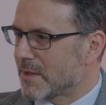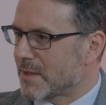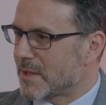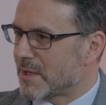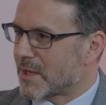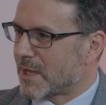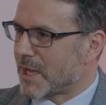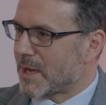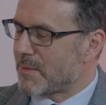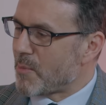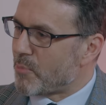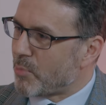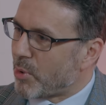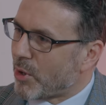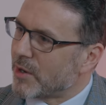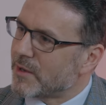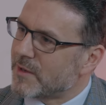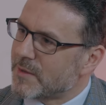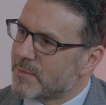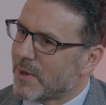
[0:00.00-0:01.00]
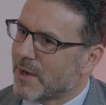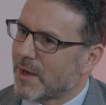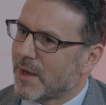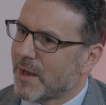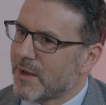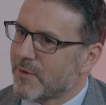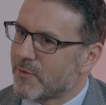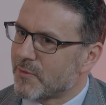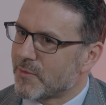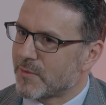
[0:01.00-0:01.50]
There came a point in my
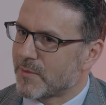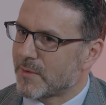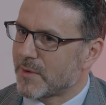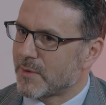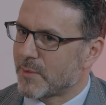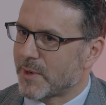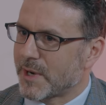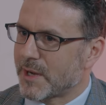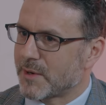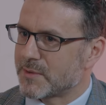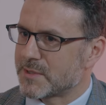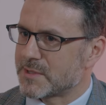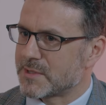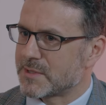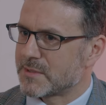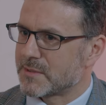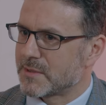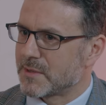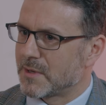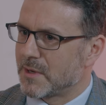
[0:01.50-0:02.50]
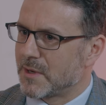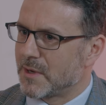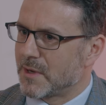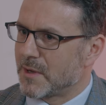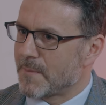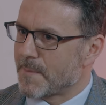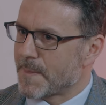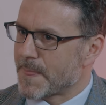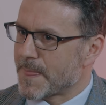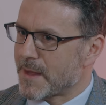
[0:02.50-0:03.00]
life when I was
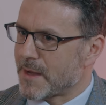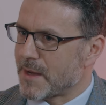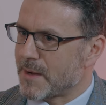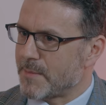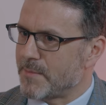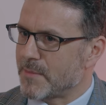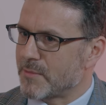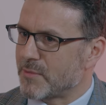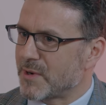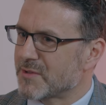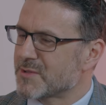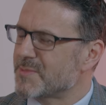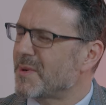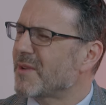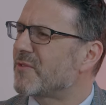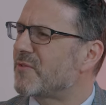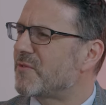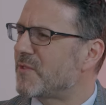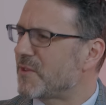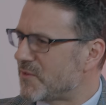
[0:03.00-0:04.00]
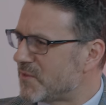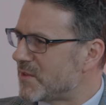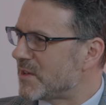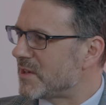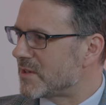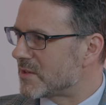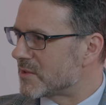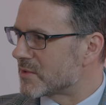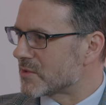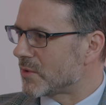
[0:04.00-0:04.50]
about
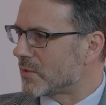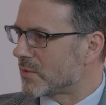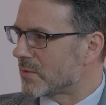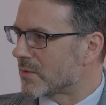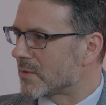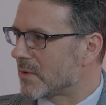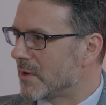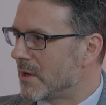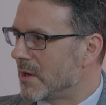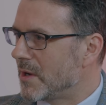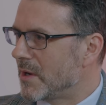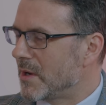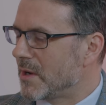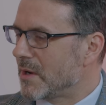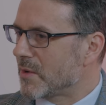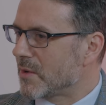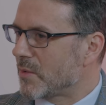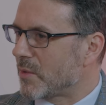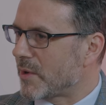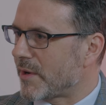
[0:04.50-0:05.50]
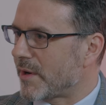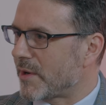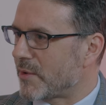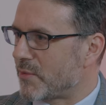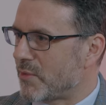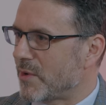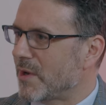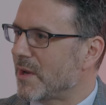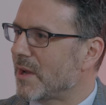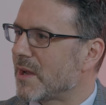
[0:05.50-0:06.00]
15 years old, where I
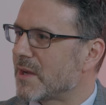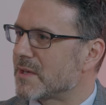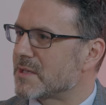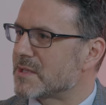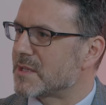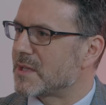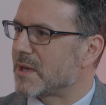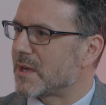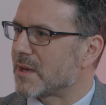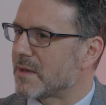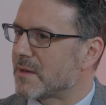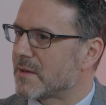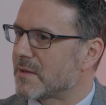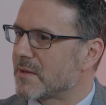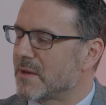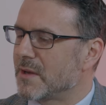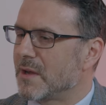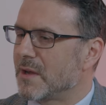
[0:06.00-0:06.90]
realized that